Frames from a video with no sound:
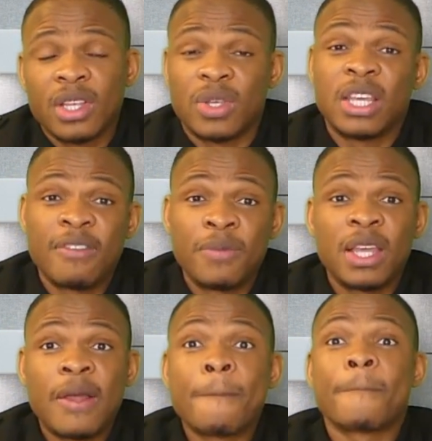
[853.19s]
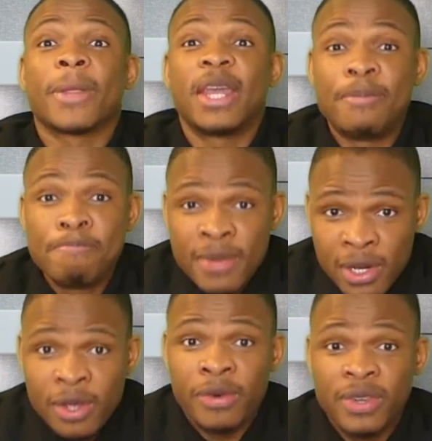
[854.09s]
She gave me a
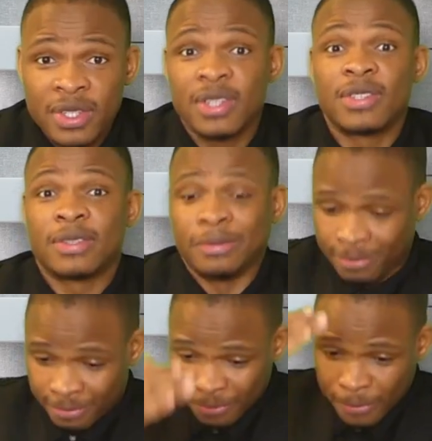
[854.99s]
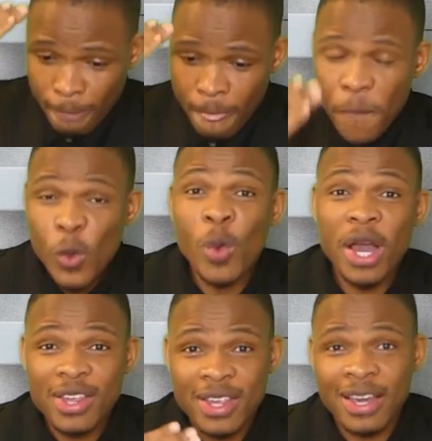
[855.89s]
million reasons
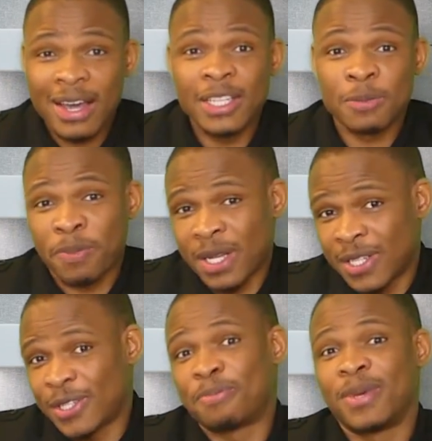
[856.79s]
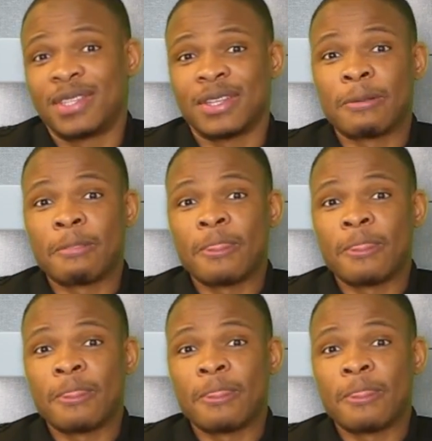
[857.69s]
why she can't participate